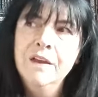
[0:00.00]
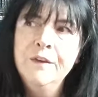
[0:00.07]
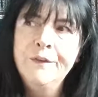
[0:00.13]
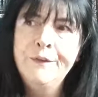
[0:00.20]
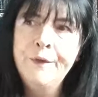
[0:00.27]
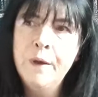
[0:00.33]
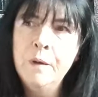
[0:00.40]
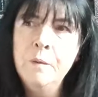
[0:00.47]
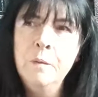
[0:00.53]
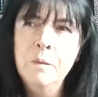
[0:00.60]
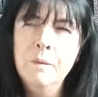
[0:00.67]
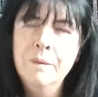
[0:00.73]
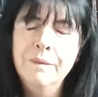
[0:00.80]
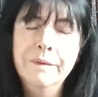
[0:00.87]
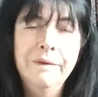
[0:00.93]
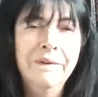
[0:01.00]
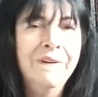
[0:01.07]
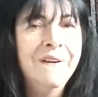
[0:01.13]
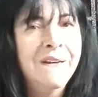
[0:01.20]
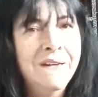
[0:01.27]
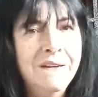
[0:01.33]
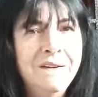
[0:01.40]
So
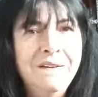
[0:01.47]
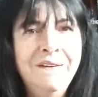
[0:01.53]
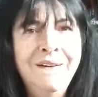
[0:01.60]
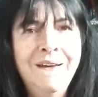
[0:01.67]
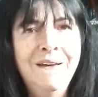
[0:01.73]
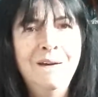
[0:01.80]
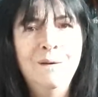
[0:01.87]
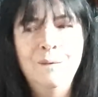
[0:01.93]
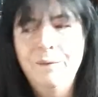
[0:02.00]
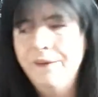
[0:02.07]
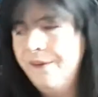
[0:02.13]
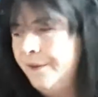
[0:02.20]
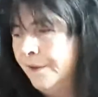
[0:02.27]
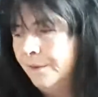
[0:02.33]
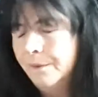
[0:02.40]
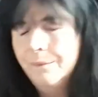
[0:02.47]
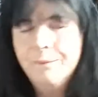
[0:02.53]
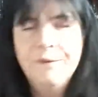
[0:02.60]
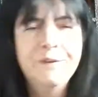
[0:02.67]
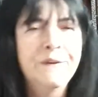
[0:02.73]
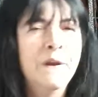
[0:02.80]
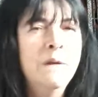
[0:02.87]
now, you know, I'm
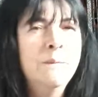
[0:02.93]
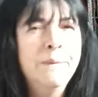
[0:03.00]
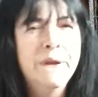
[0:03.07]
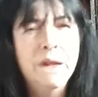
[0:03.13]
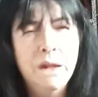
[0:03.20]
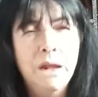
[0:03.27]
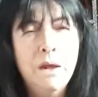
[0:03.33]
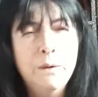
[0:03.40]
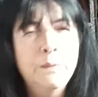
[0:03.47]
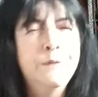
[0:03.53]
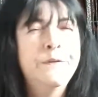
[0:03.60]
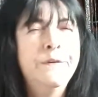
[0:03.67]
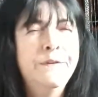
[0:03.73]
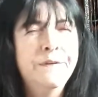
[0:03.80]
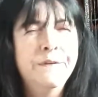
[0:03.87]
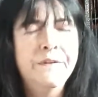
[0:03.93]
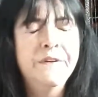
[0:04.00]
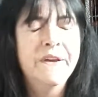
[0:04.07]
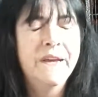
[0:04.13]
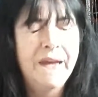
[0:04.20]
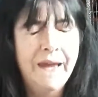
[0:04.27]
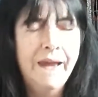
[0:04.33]
just going to be closer to the
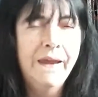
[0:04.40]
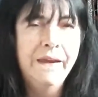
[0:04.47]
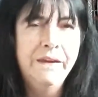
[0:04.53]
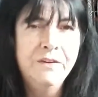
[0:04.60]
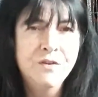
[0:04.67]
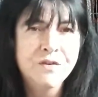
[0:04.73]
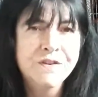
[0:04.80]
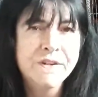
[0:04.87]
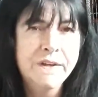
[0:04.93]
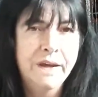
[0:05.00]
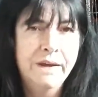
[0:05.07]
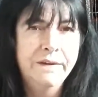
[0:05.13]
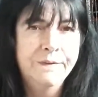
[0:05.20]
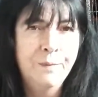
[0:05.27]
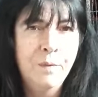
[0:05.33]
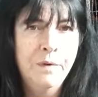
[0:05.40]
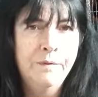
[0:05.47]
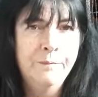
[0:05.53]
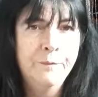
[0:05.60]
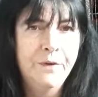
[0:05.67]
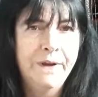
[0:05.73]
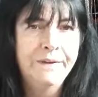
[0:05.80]
cage just in case one of
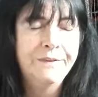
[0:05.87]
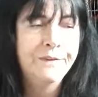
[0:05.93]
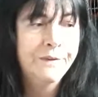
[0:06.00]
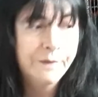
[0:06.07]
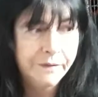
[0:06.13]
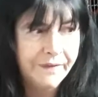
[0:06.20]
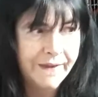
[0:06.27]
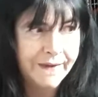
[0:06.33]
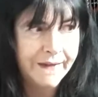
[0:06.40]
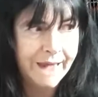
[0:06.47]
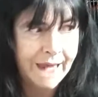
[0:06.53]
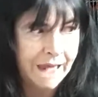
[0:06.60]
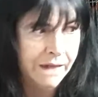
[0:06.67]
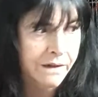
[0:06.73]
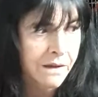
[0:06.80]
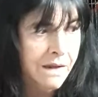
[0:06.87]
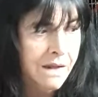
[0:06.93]
them tries to do that again.